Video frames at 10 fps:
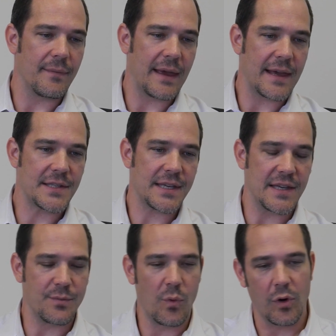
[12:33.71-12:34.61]

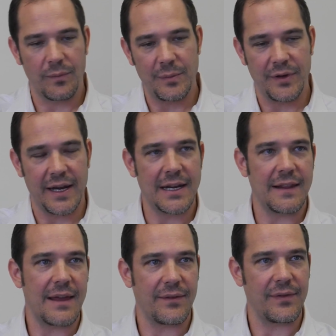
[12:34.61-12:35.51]
as more people get
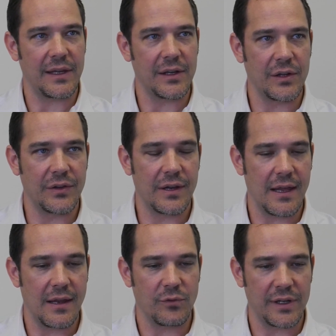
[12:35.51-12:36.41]
into that field
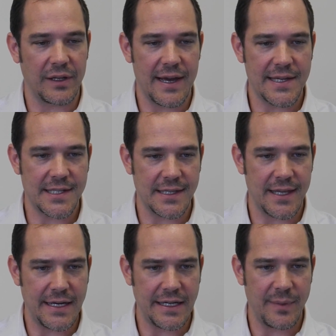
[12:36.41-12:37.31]
and realize that
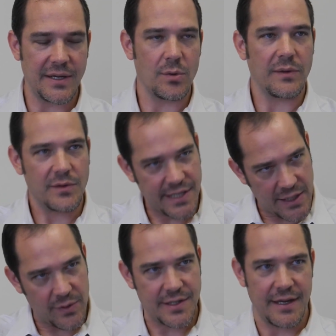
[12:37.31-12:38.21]
they need to be doing their
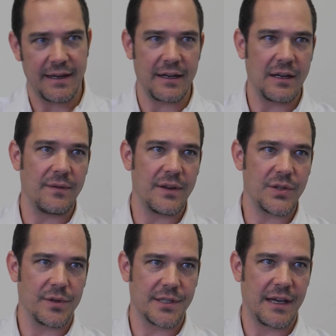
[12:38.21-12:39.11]
sequencing at an
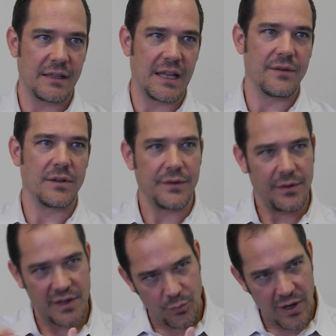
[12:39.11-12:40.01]
individual cell level and
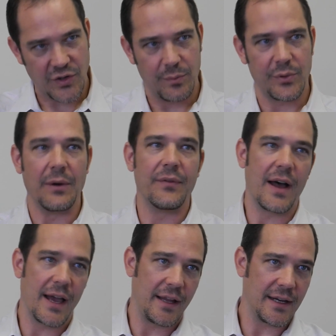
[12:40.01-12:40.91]
their expression
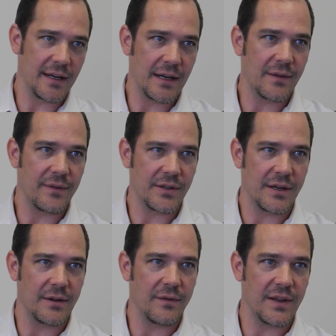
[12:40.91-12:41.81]
profiling at an
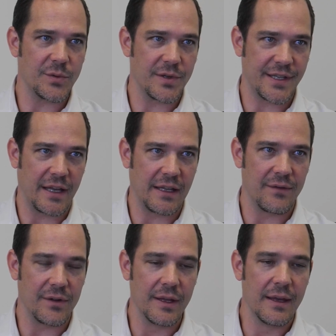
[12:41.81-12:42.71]
individual cell
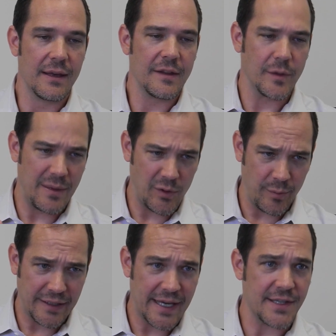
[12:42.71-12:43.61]
level, there maybe will
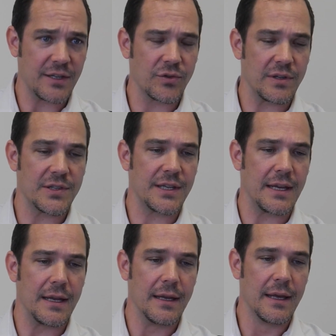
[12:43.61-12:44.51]
be less interest
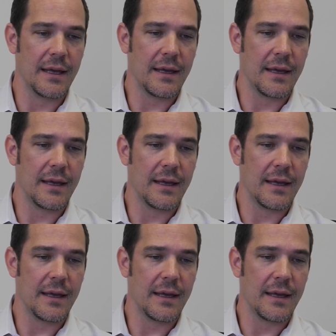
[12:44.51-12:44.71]
in